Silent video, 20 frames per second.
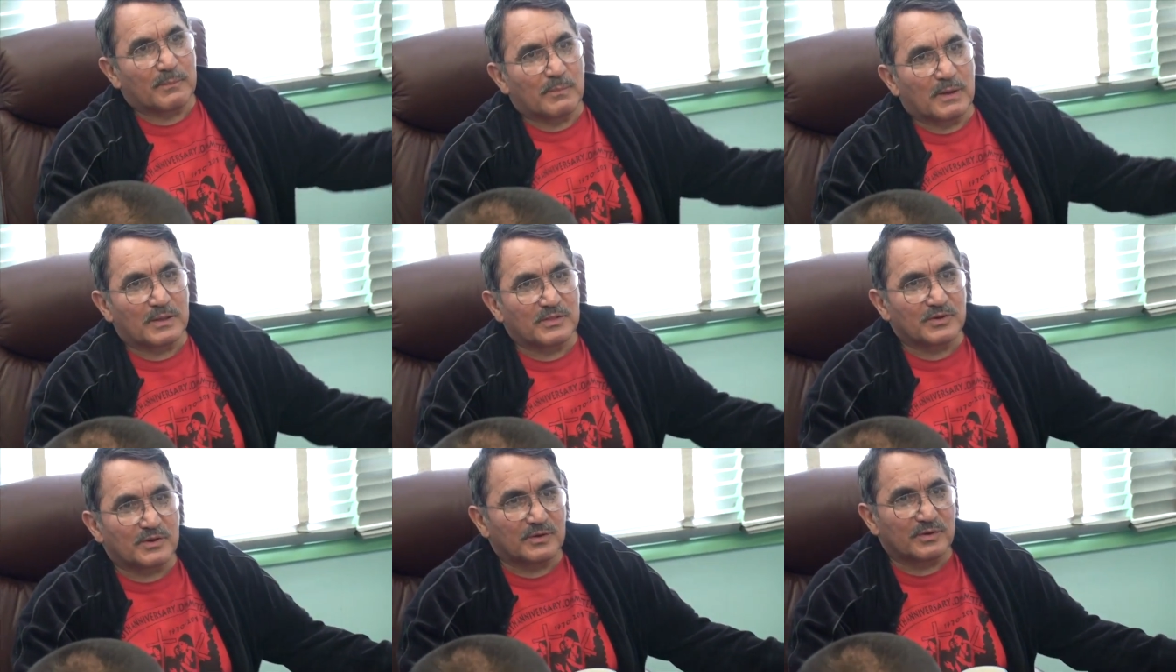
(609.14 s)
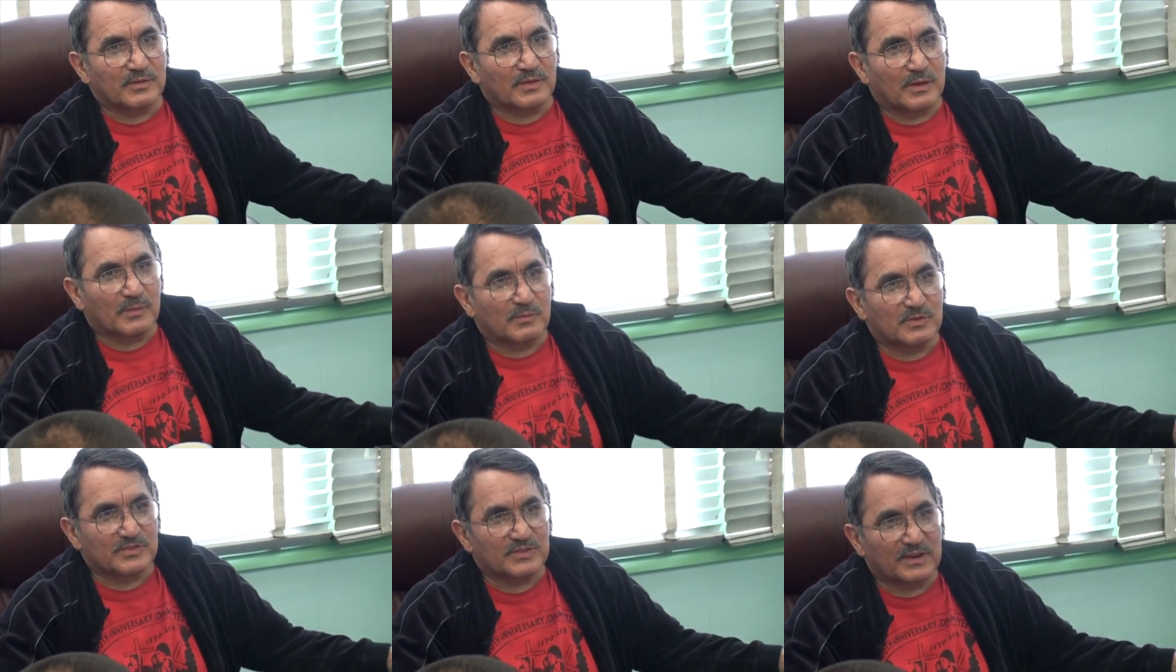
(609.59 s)
that mother
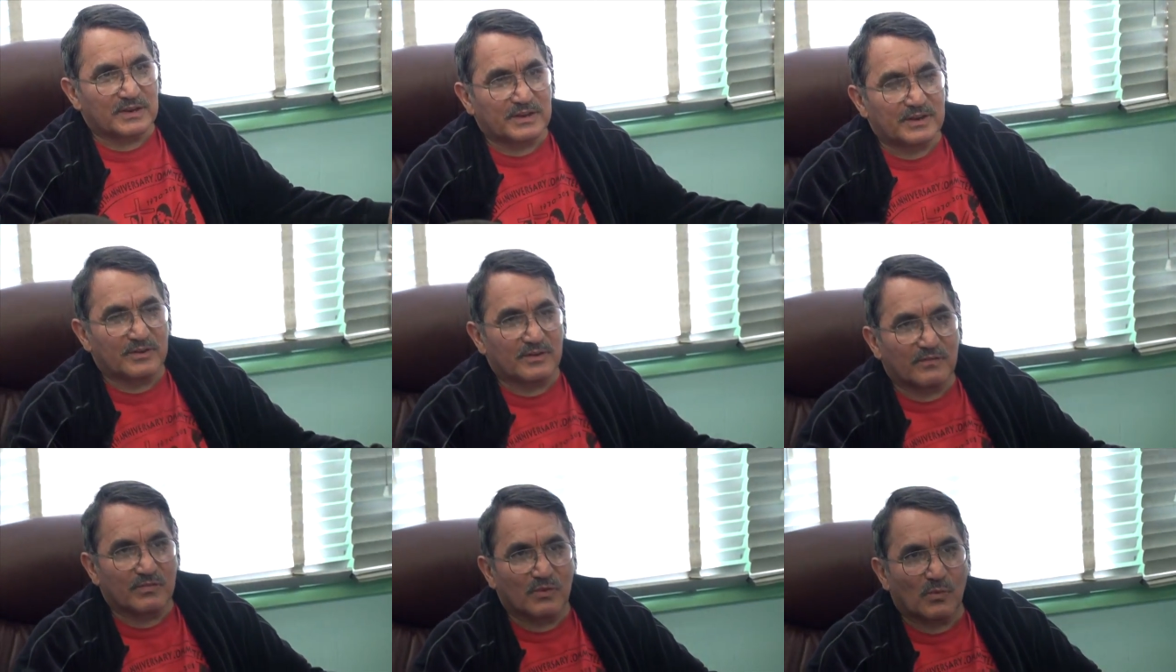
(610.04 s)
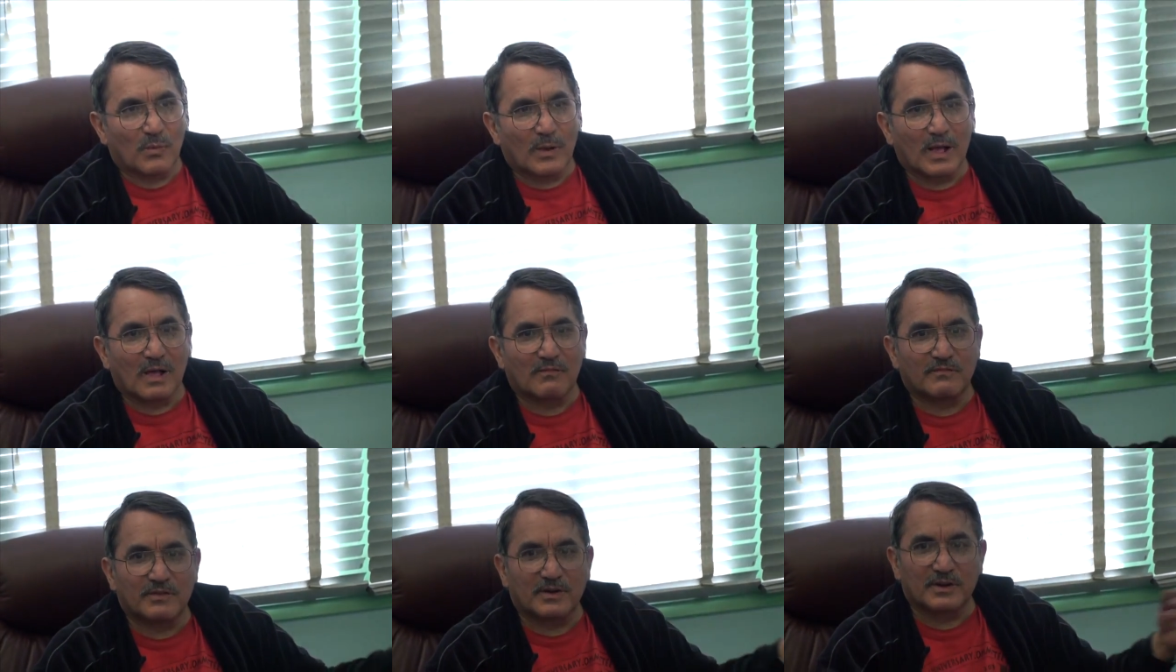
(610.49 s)
uh, was a leader of the
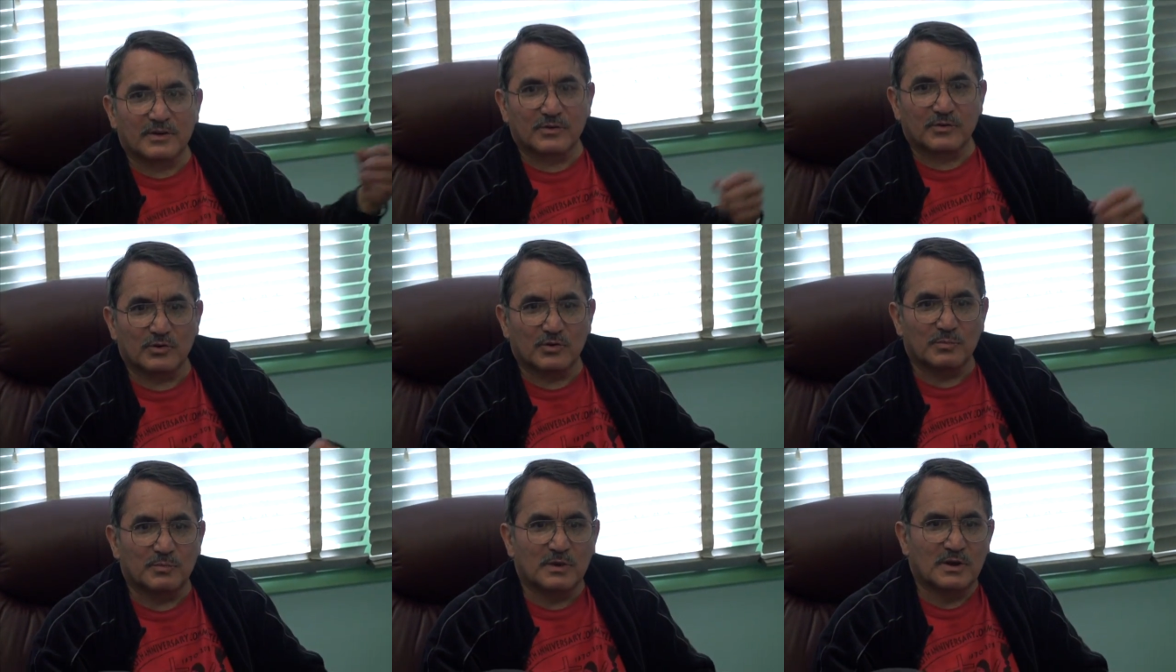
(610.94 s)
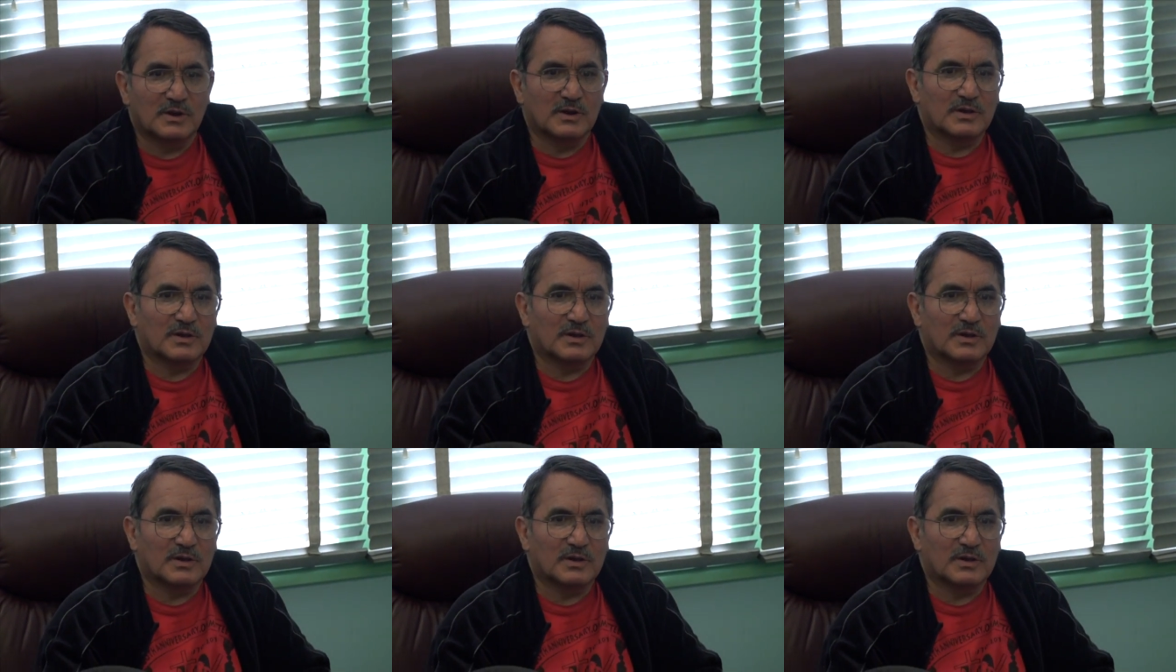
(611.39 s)
welfare group.